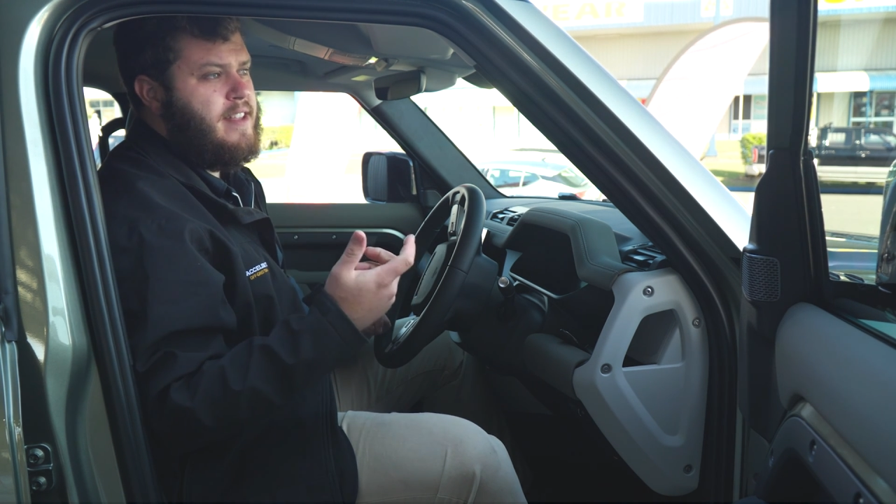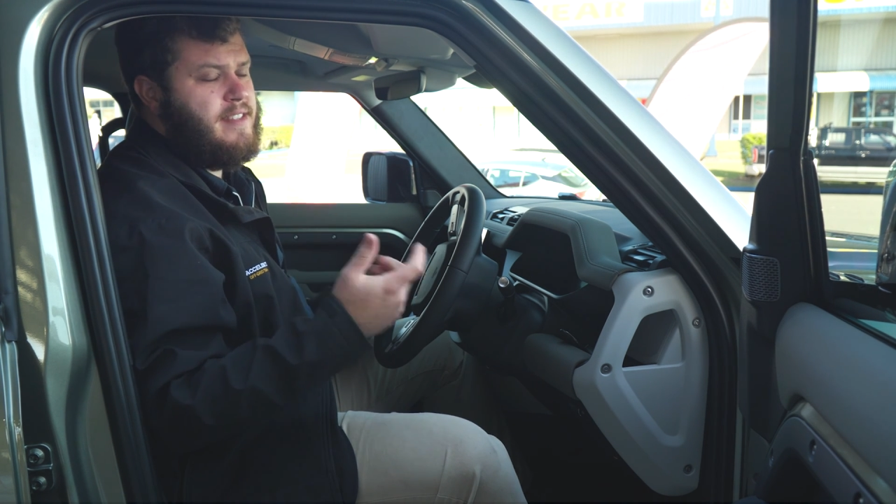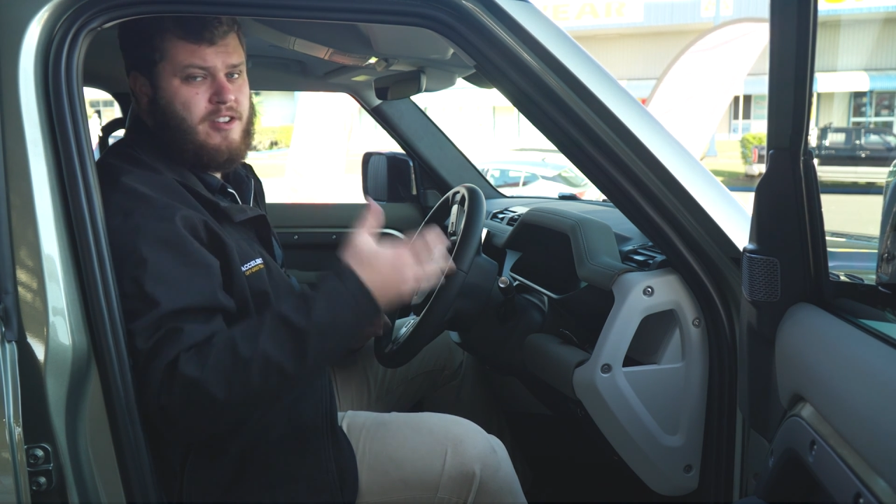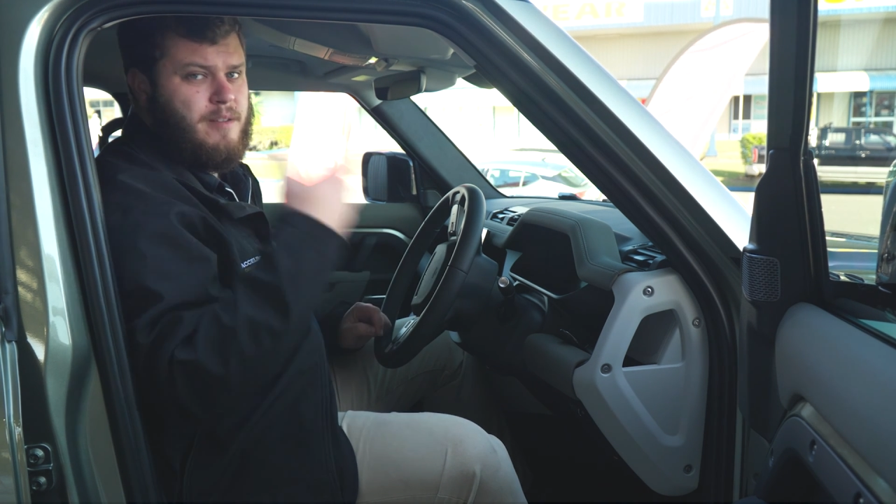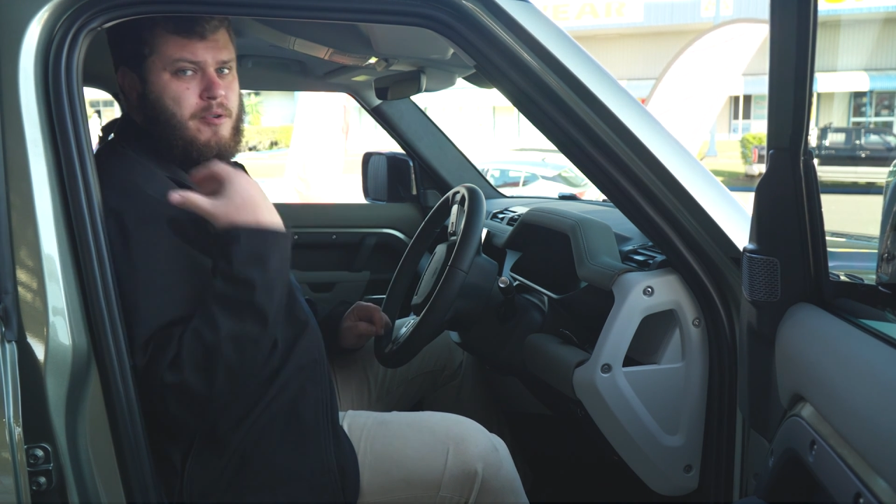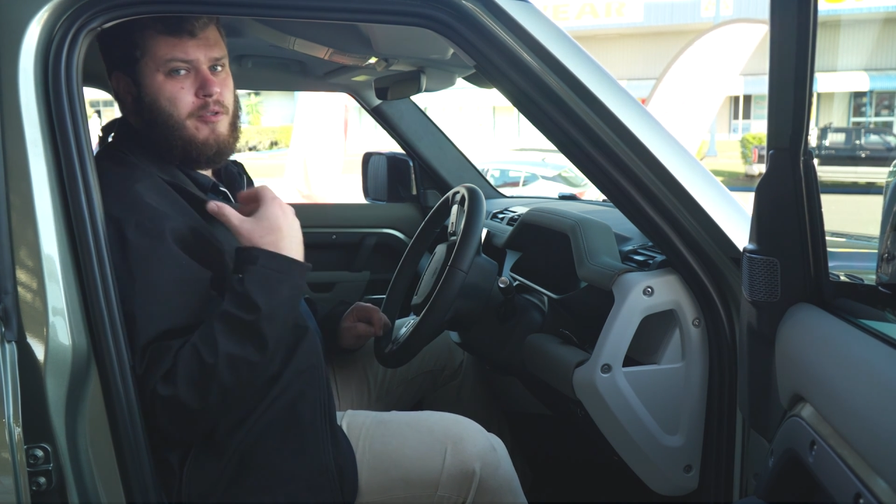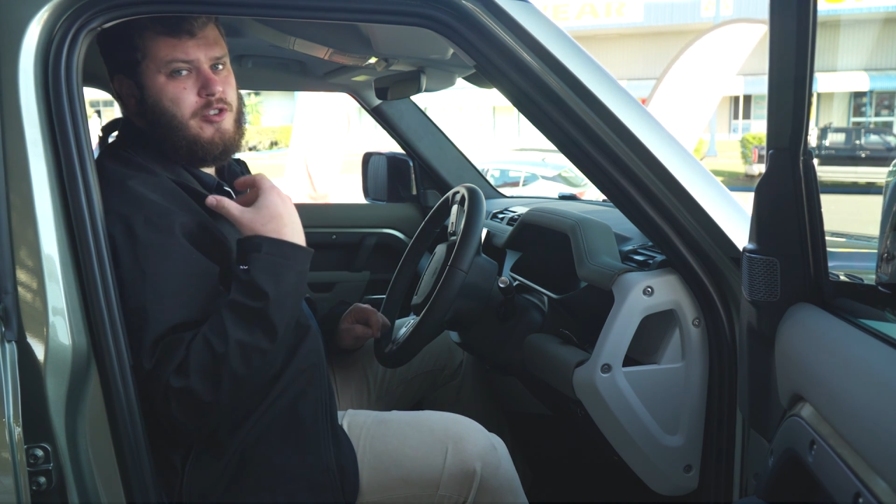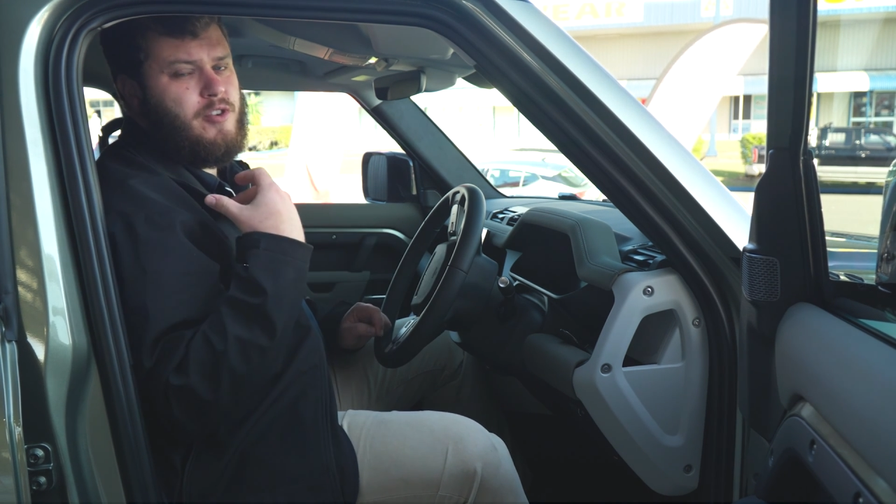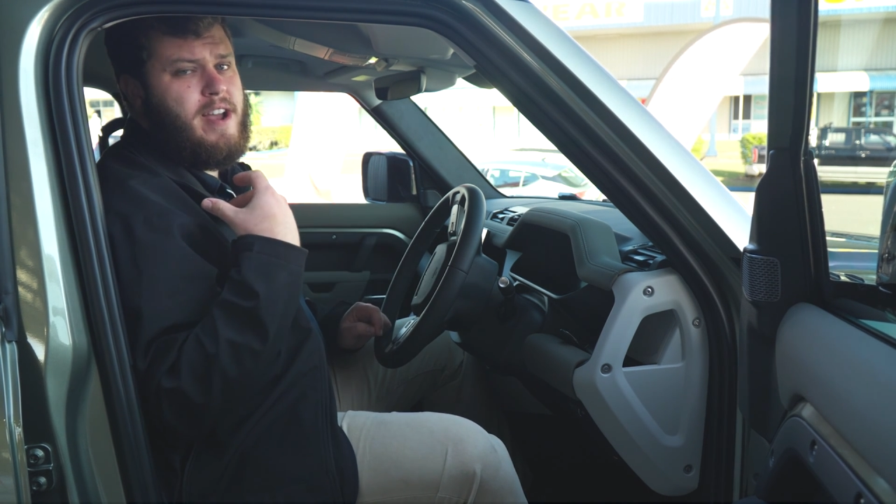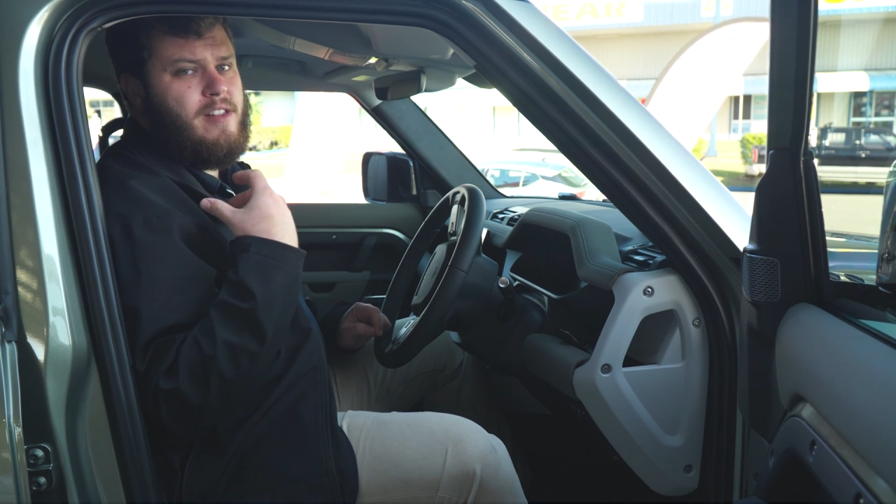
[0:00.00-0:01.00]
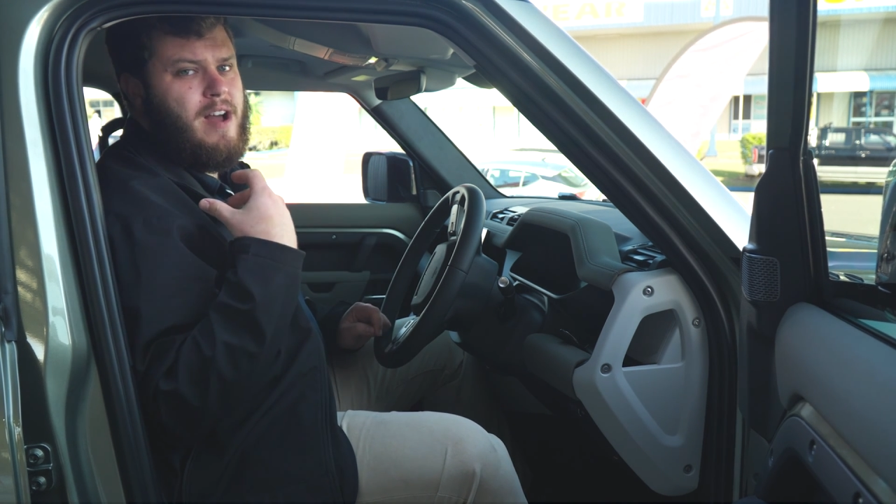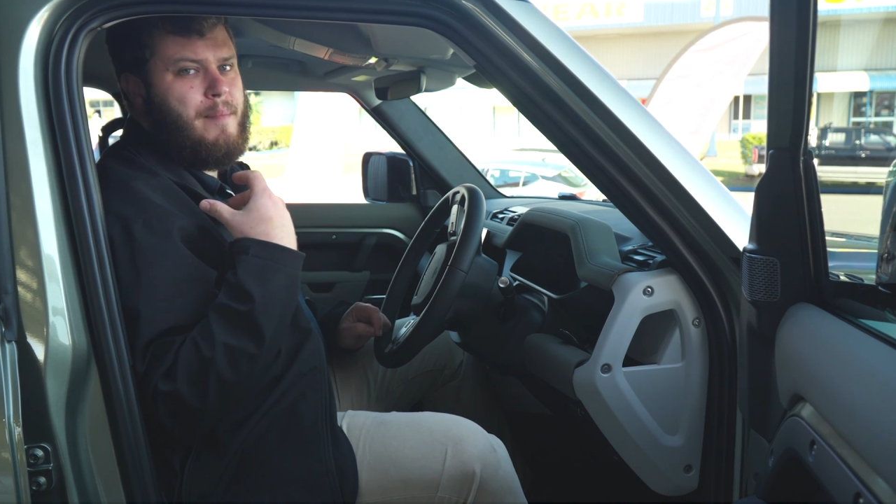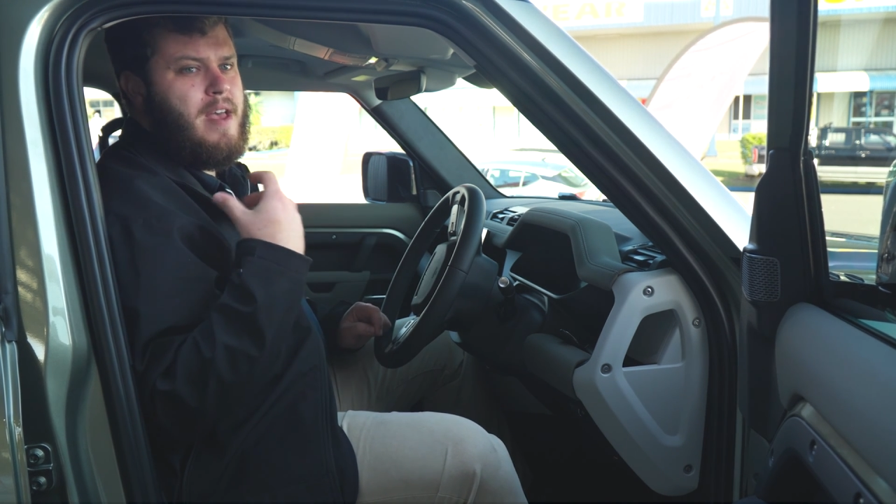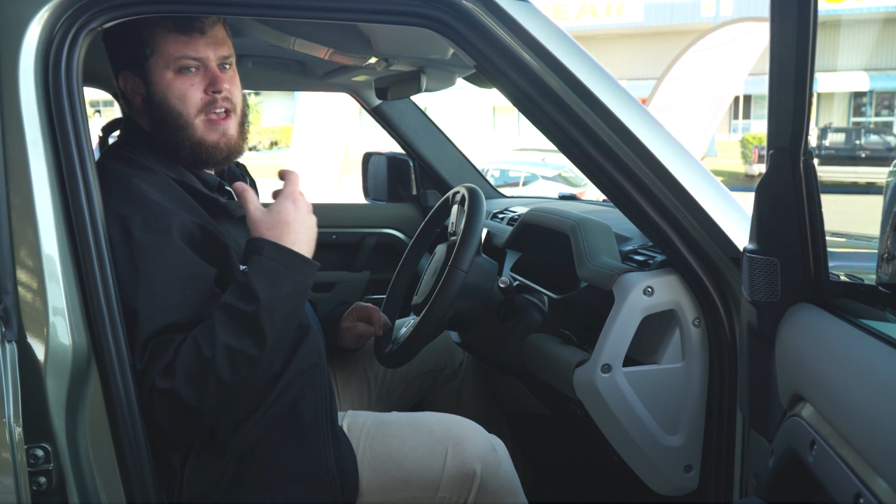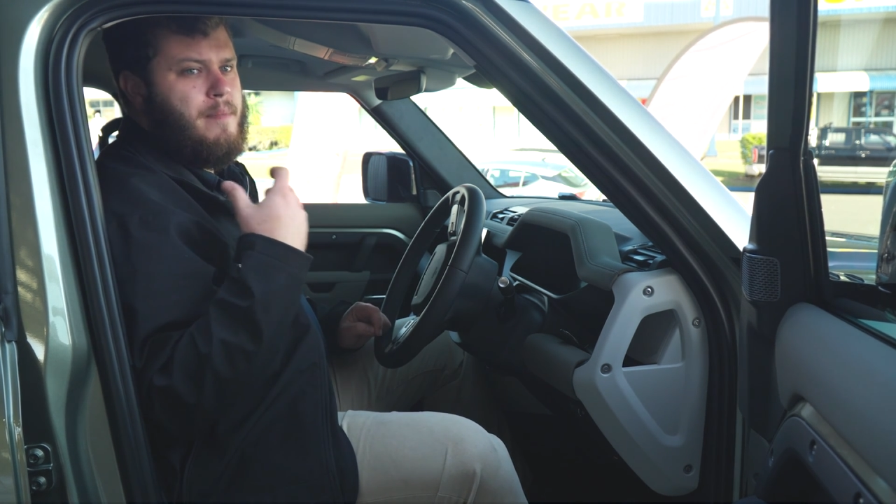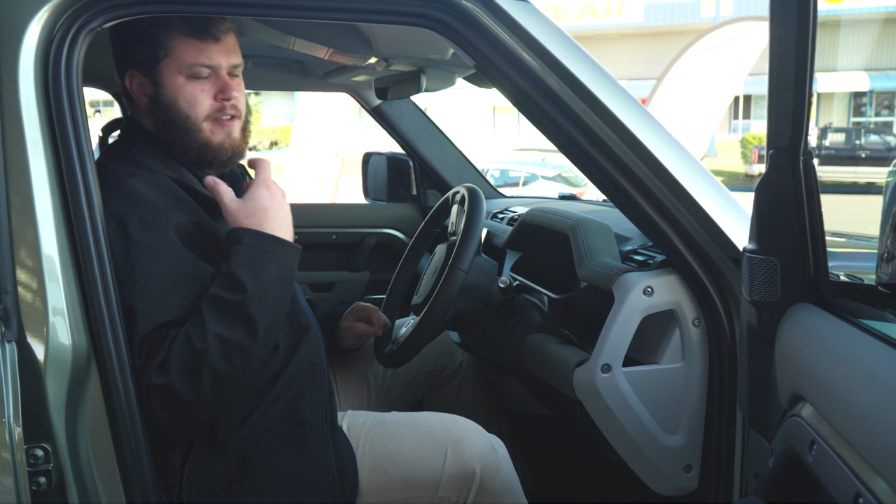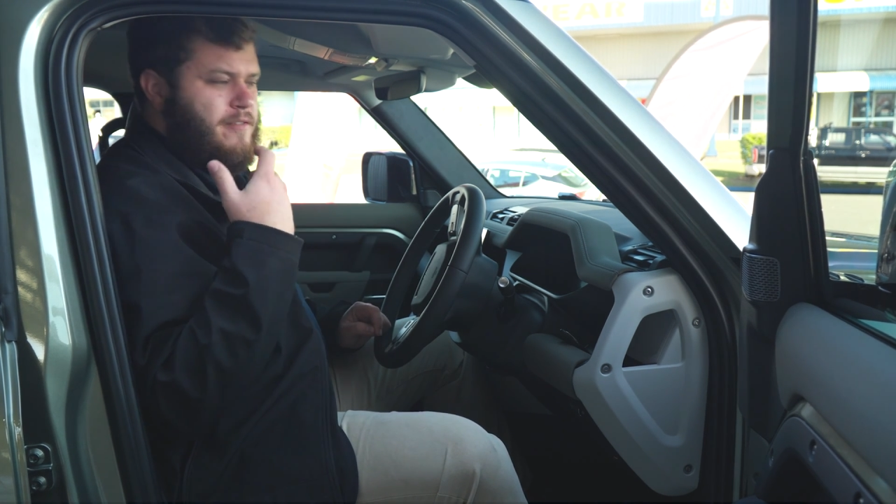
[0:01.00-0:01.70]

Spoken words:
It's going to pull the trailer up, but you'll